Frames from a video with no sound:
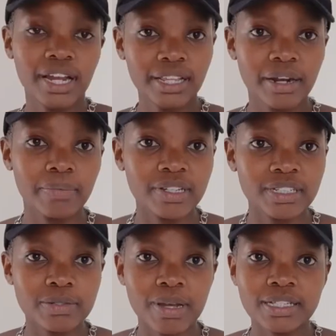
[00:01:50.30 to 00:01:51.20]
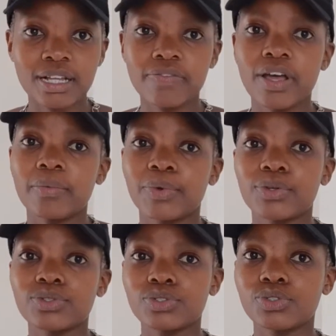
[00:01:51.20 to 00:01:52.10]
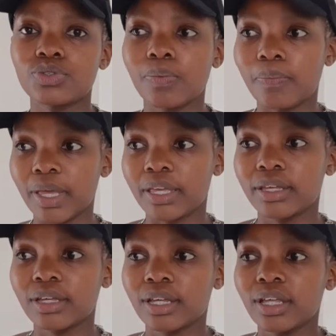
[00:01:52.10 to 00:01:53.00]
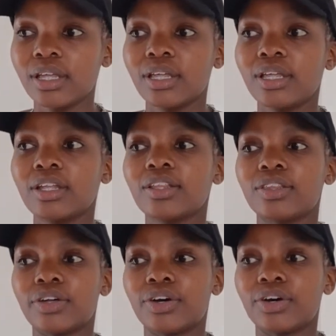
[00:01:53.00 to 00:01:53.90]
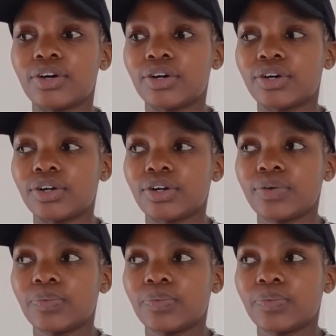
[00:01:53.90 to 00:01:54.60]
that I've measured myself, I'm going to make the...